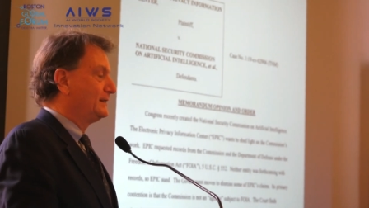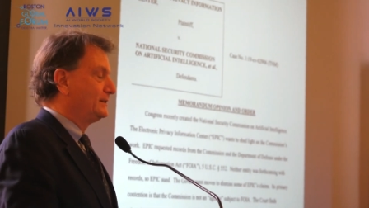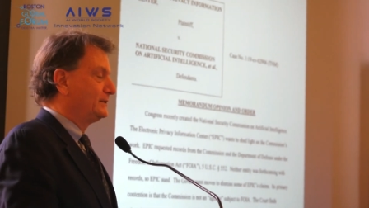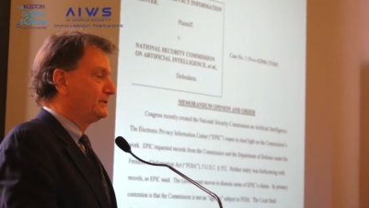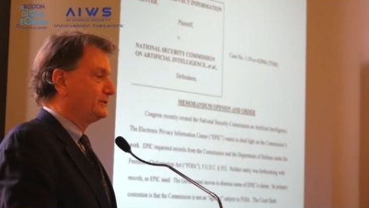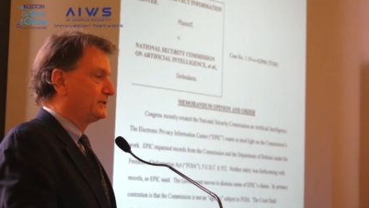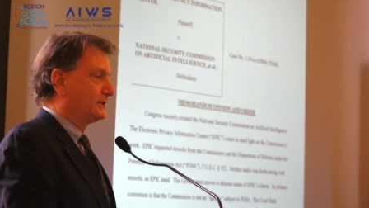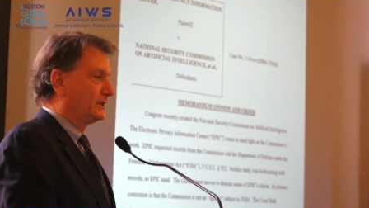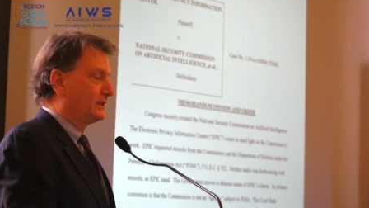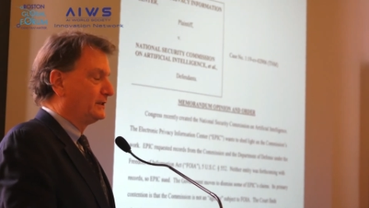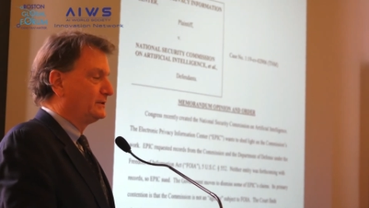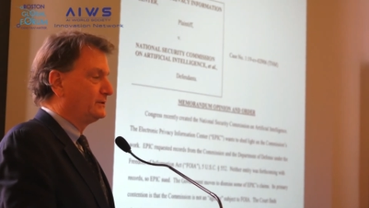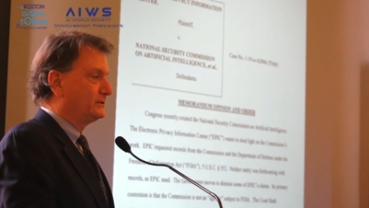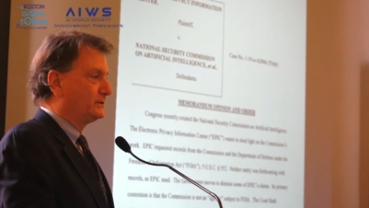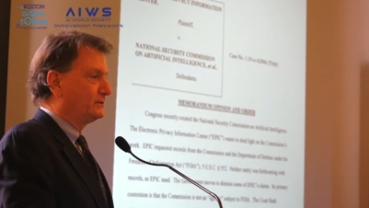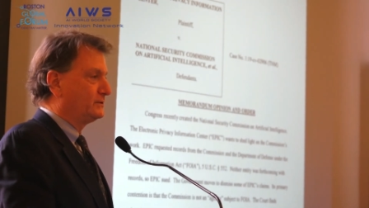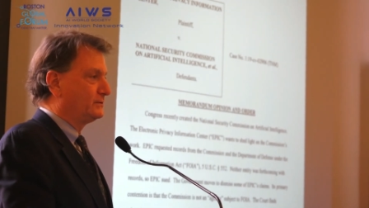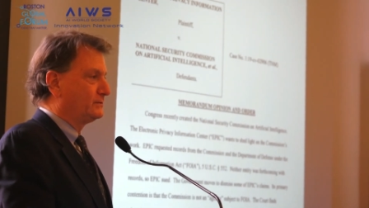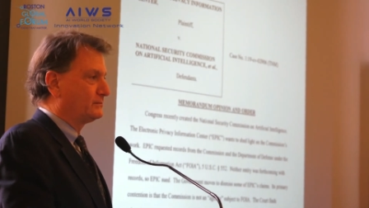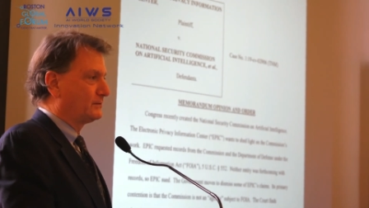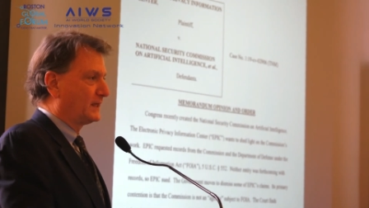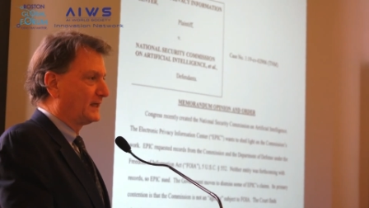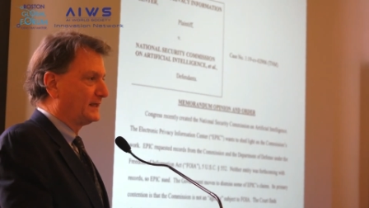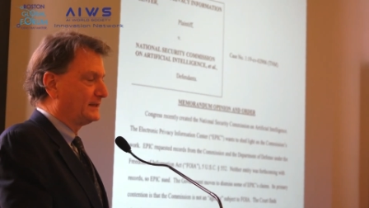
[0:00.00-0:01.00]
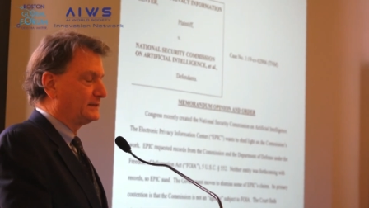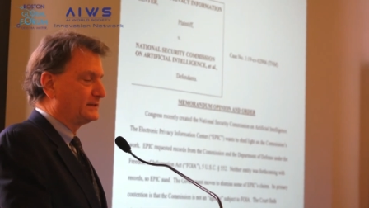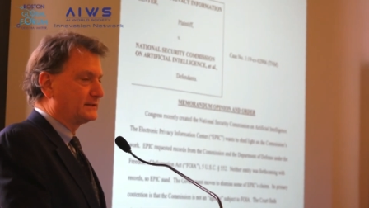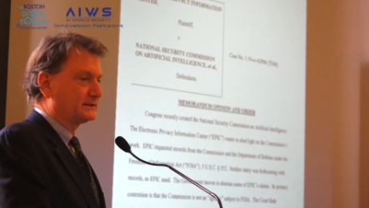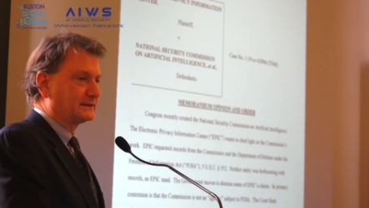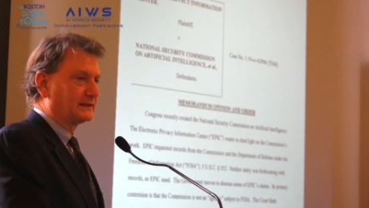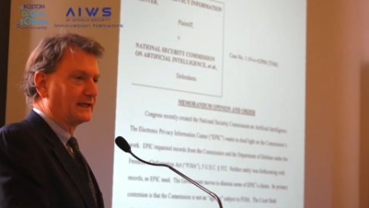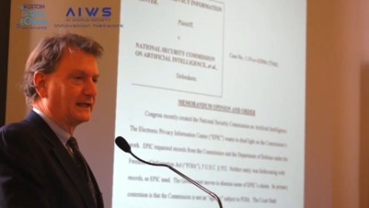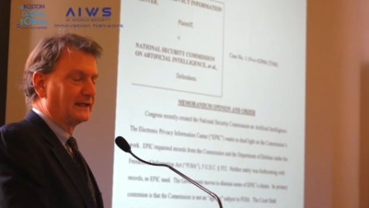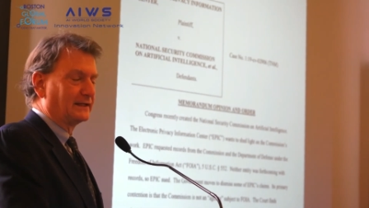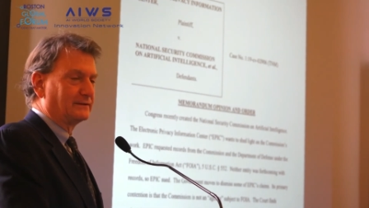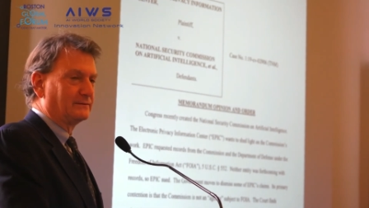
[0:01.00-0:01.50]
judge who
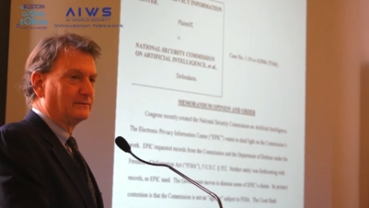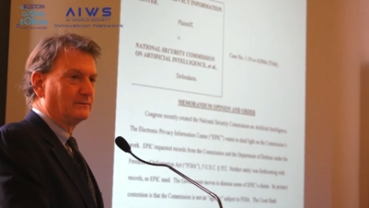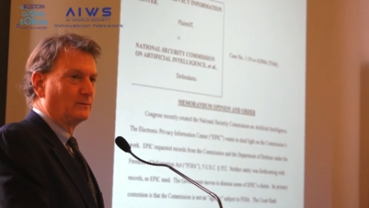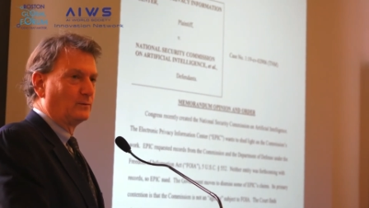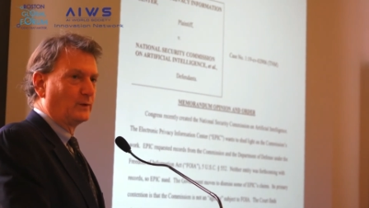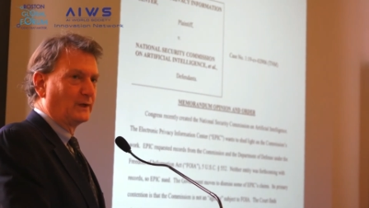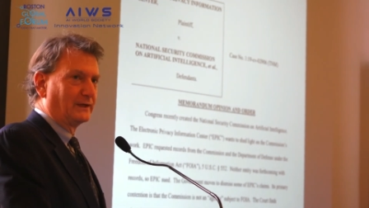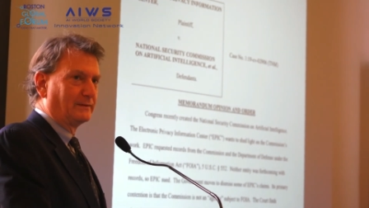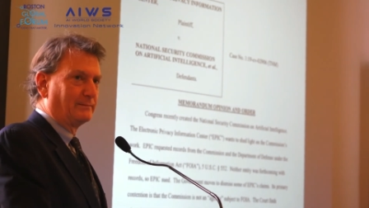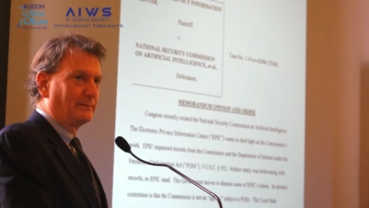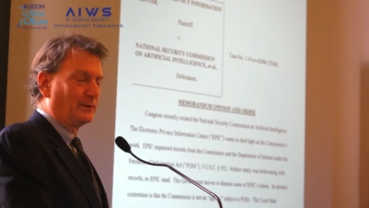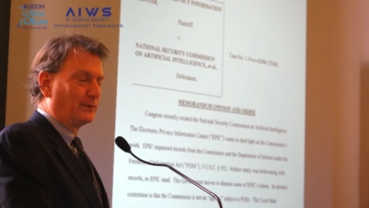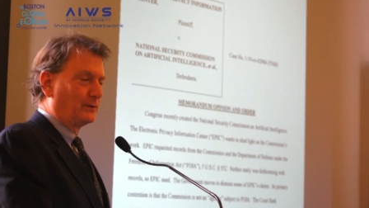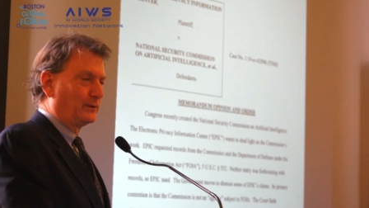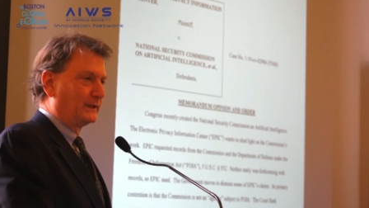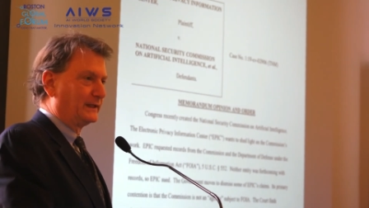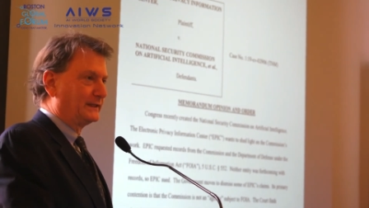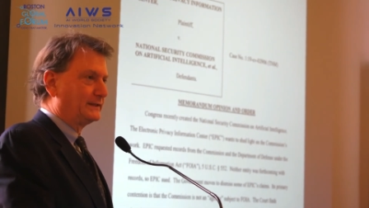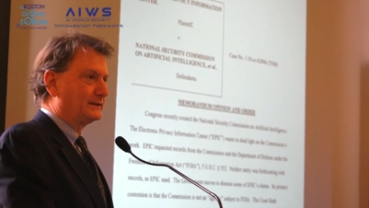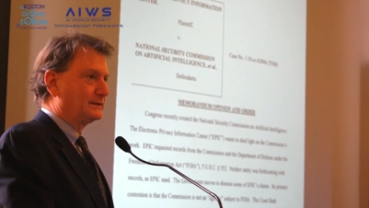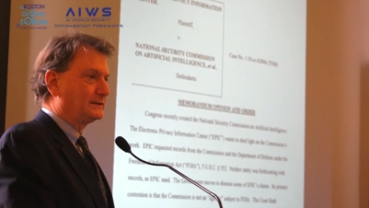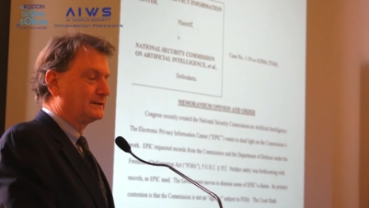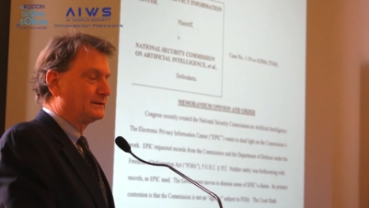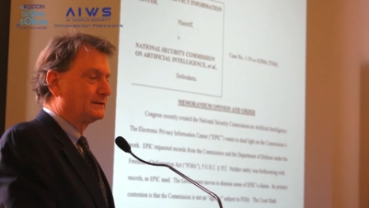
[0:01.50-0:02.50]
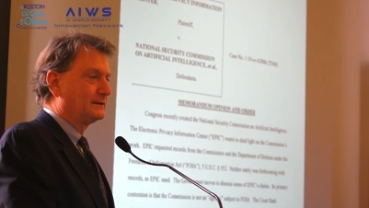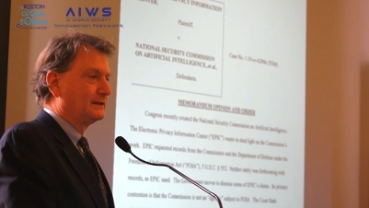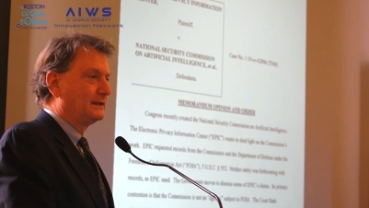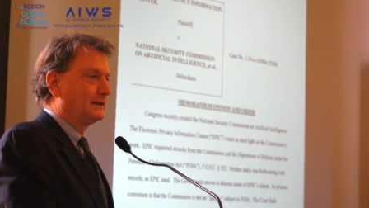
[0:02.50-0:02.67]
writes at one point,